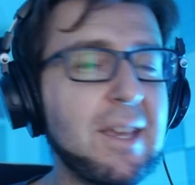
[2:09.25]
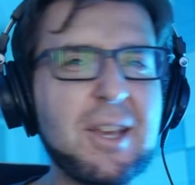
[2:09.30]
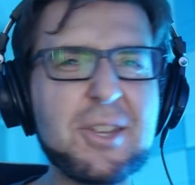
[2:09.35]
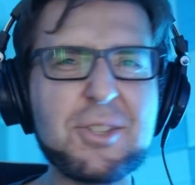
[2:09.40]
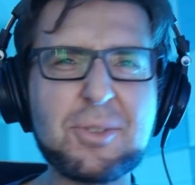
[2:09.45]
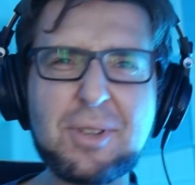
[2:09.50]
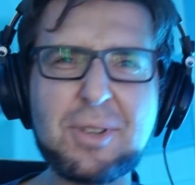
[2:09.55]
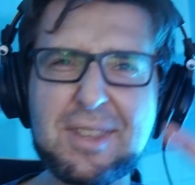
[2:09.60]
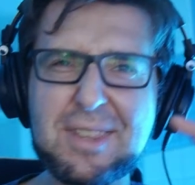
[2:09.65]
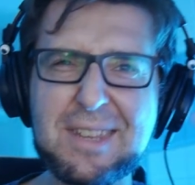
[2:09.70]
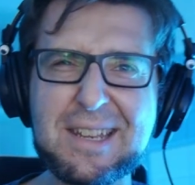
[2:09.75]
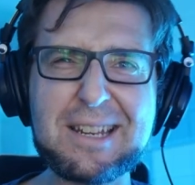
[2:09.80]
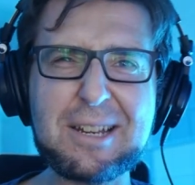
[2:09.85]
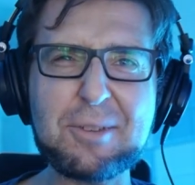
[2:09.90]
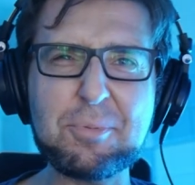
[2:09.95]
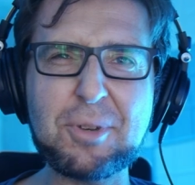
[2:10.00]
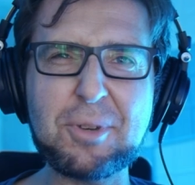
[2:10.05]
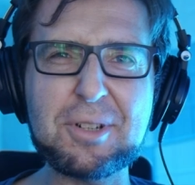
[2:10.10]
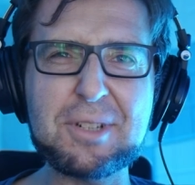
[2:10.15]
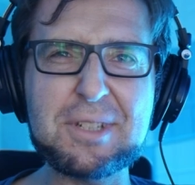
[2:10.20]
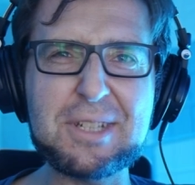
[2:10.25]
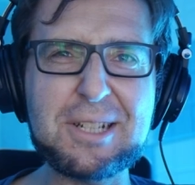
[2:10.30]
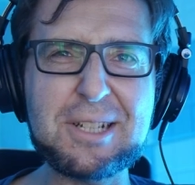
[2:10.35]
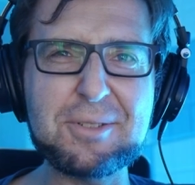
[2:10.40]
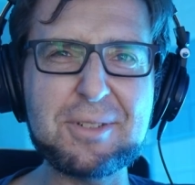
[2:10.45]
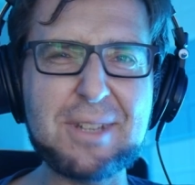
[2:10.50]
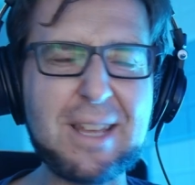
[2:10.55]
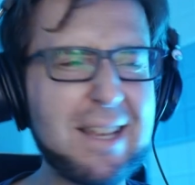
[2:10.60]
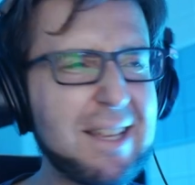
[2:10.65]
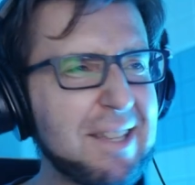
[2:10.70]
So the thing that we're gonna deal
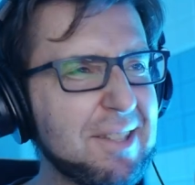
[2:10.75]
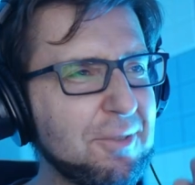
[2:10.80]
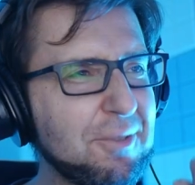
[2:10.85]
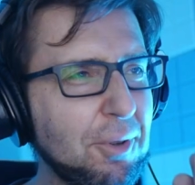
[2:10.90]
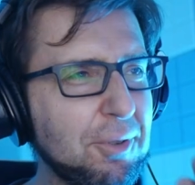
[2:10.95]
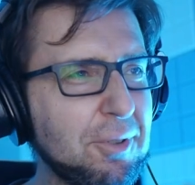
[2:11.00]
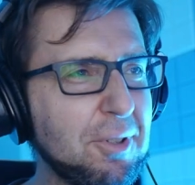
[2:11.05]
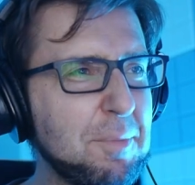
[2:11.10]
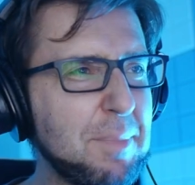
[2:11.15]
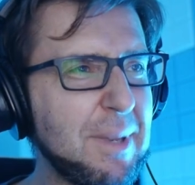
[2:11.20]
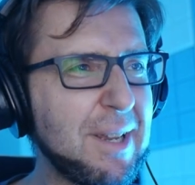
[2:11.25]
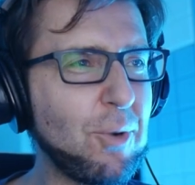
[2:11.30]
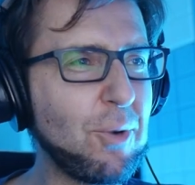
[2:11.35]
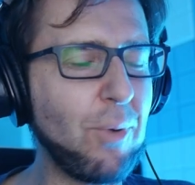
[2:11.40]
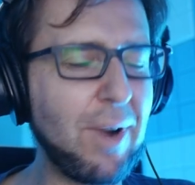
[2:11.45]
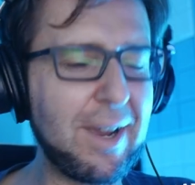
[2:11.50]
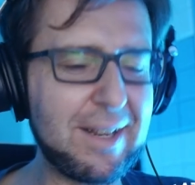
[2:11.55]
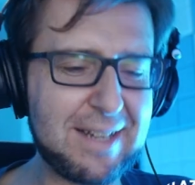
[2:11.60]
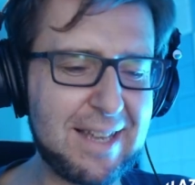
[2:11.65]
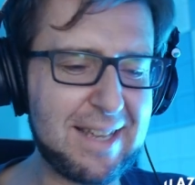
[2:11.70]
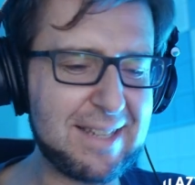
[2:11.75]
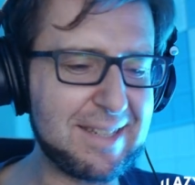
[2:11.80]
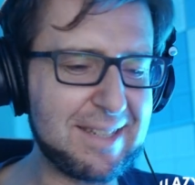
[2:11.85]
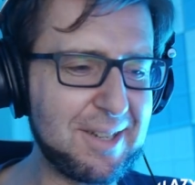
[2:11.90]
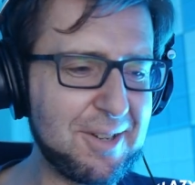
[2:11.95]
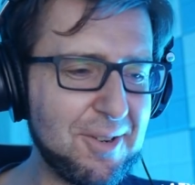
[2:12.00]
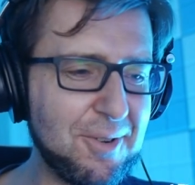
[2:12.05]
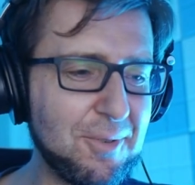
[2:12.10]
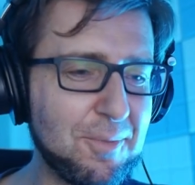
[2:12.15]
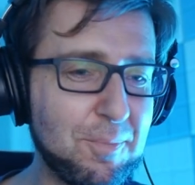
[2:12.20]
today is not gonna be quite as,
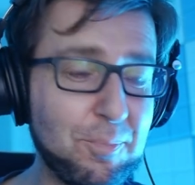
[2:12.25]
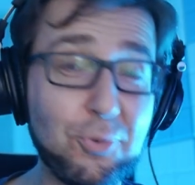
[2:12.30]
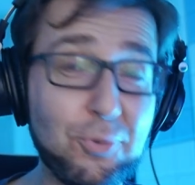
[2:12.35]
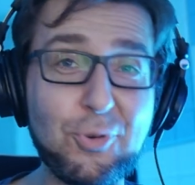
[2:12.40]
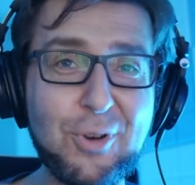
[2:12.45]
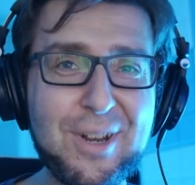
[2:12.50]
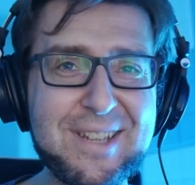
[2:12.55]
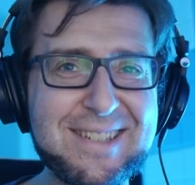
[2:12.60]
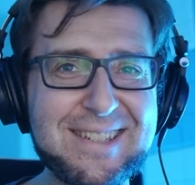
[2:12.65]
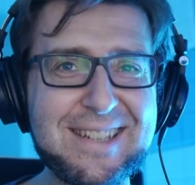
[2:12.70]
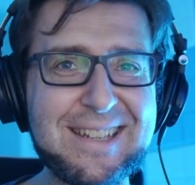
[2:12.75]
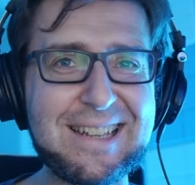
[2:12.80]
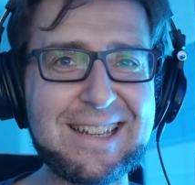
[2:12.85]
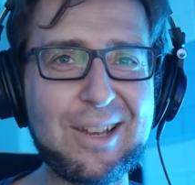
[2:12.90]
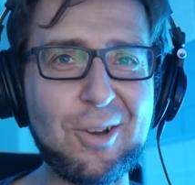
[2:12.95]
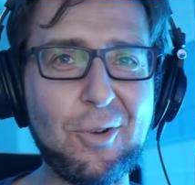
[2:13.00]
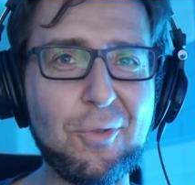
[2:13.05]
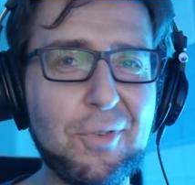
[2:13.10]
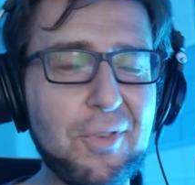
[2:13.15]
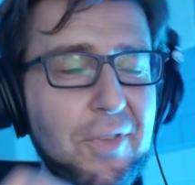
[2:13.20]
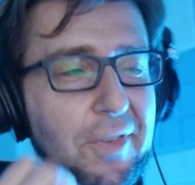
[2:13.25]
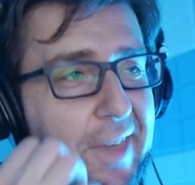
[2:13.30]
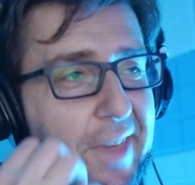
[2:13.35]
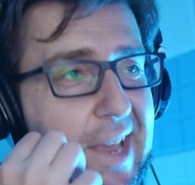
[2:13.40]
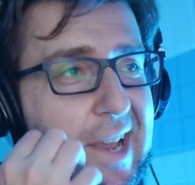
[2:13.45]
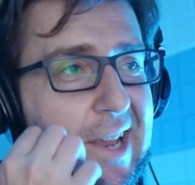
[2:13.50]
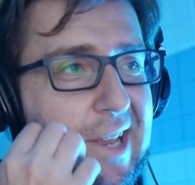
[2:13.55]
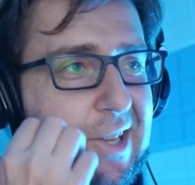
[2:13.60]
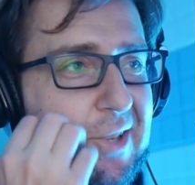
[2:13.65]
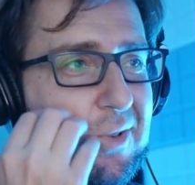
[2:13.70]
you know, pressing of a
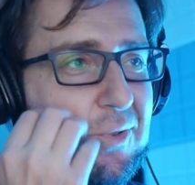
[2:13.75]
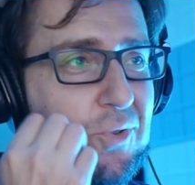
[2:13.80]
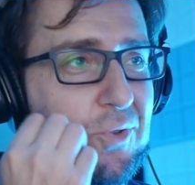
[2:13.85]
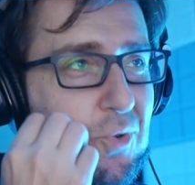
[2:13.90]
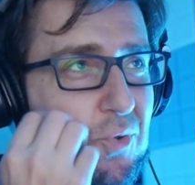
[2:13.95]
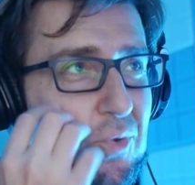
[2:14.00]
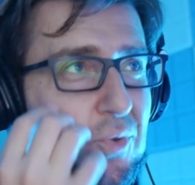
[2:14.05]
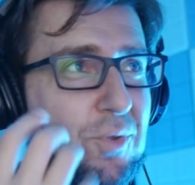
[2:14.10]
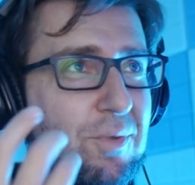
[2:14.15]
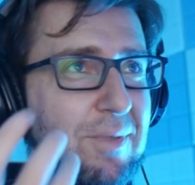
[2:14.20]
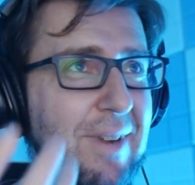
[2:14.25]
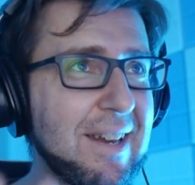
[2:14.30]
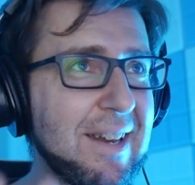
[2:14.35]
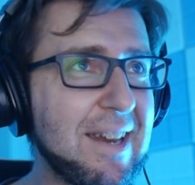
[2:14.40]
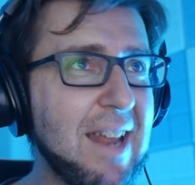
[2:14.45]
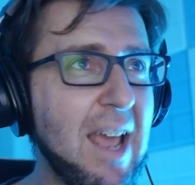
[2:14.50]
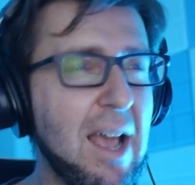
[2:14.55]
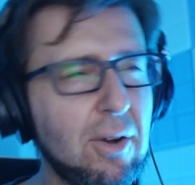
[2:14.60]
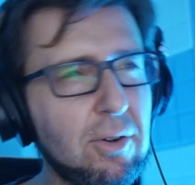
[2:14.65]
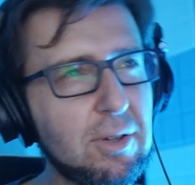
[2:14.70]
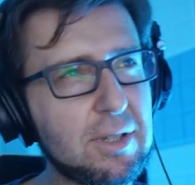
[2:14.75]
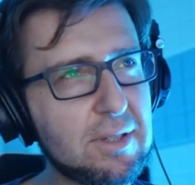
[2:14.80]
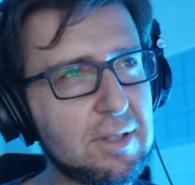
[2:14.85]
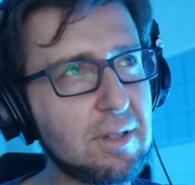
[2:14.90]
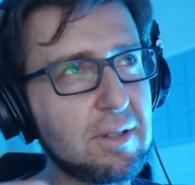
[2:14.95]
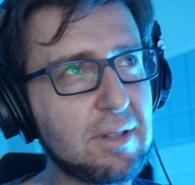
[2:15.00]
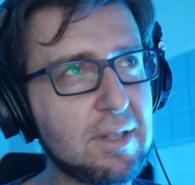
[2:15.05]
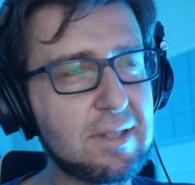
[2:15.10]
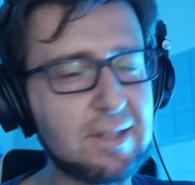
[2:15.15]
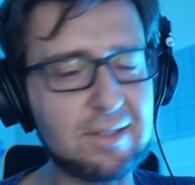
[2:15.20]
thing to do right now. It's
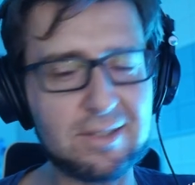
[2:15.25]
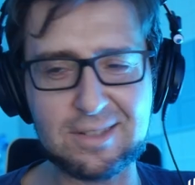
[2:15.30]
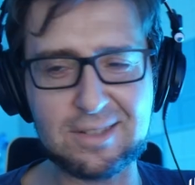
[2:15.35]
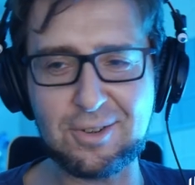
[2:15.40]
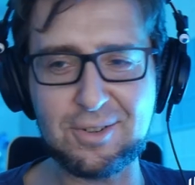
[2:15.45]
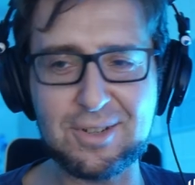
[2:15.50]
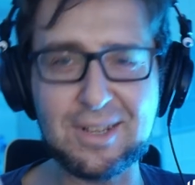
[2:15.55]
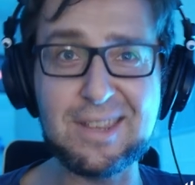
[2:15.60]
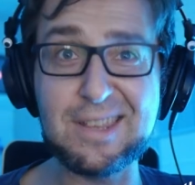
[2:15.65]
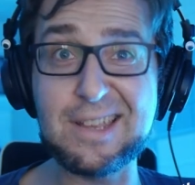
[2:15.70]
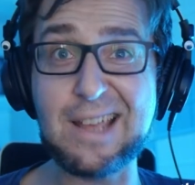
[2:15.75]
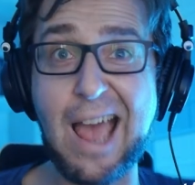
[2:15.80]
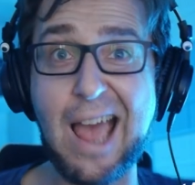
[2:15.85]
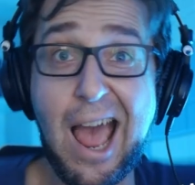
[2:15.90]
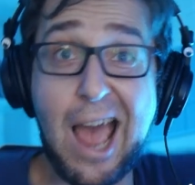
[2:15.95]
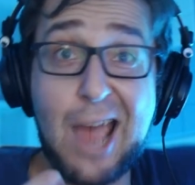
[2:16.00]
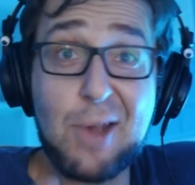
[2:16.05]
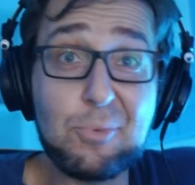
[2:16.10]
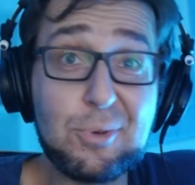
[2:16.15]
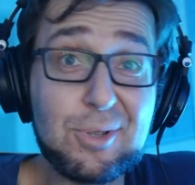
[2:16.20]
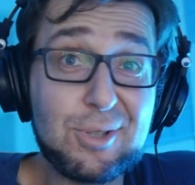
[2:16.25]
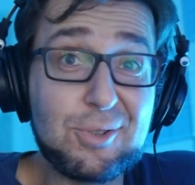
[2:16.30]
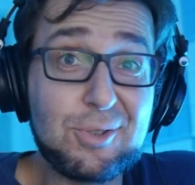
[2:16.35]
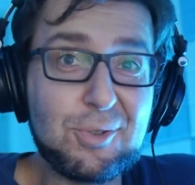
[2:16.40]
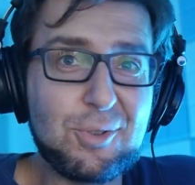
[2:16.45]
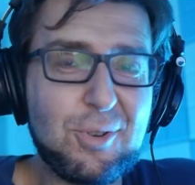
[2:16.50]
not necessarily the thing I would do